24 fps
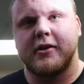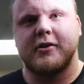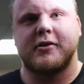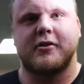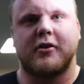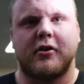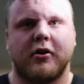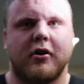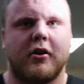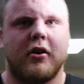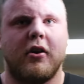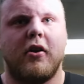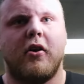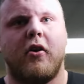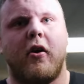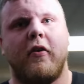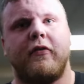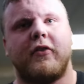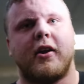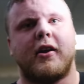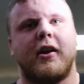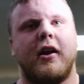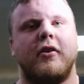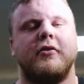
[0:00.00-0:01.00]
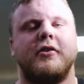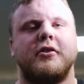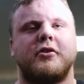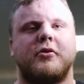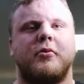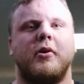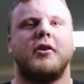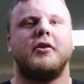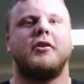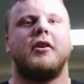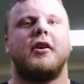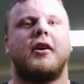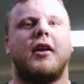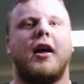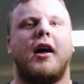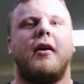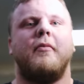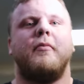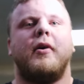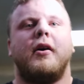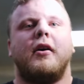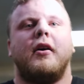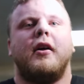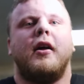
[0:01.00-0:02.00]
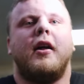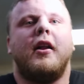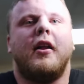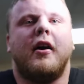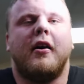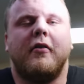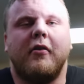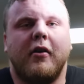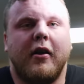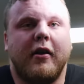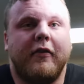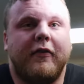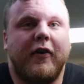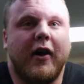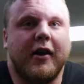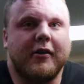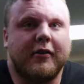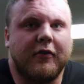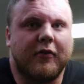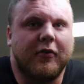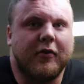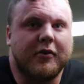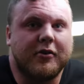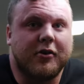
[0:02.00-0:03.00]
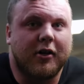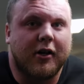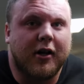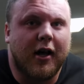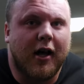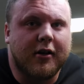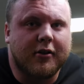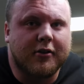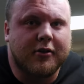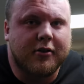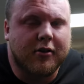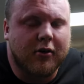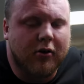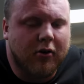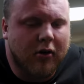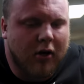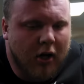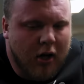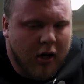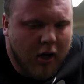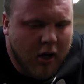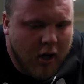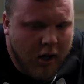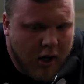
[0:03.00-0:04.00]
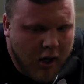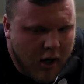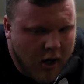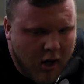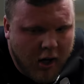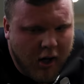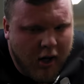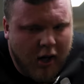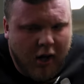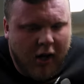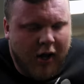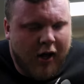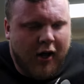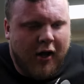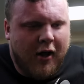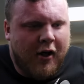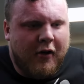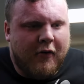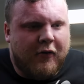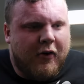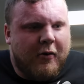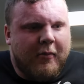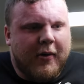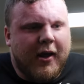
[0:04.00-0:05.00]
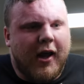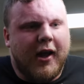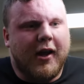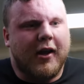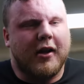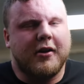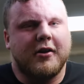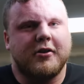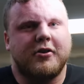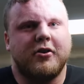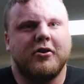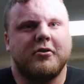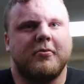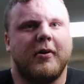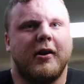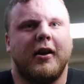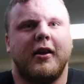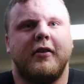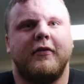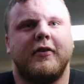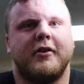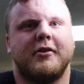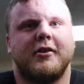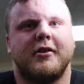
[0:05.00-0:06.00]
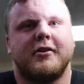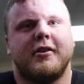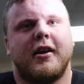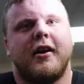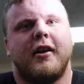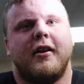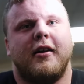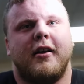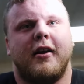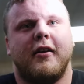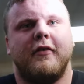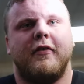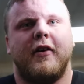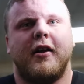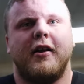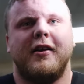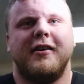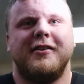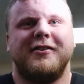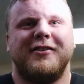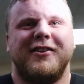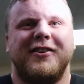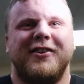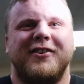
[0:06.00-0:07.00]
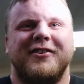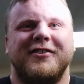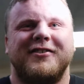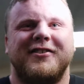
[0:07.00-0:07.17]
as you know off the ground as quick as you can, but in a effectively as you can. So for me, I think I just use my levers as an advantage, you know.